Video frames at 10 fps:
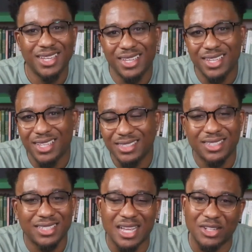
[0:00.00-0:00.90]
It's
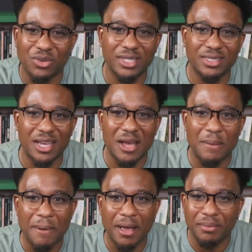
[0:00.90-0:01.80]
not the right time.
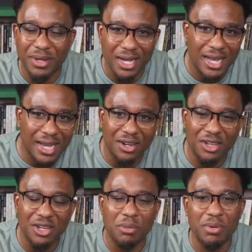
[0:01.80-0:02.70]
I got a
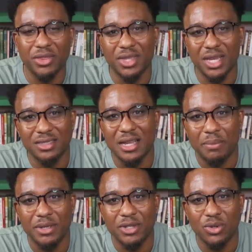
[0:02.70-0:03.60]
couple other things that I'll be
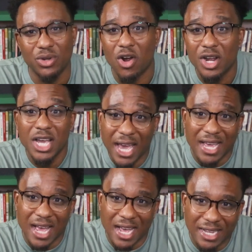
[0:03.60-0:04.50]
doing. Or hey,
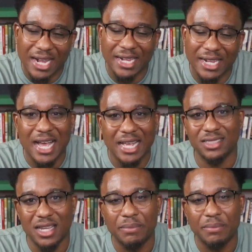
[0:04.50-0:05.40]
I got this that
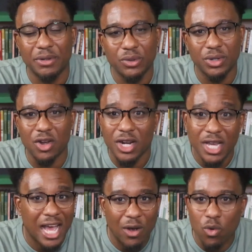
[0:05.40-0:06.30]
I'm doing. Or I
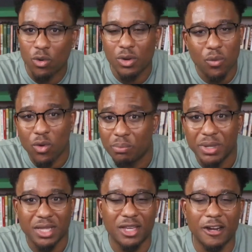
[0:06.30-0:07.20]
won't be
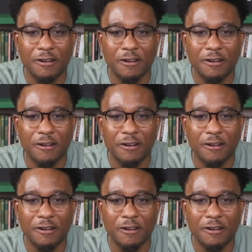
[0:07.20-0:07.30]
there.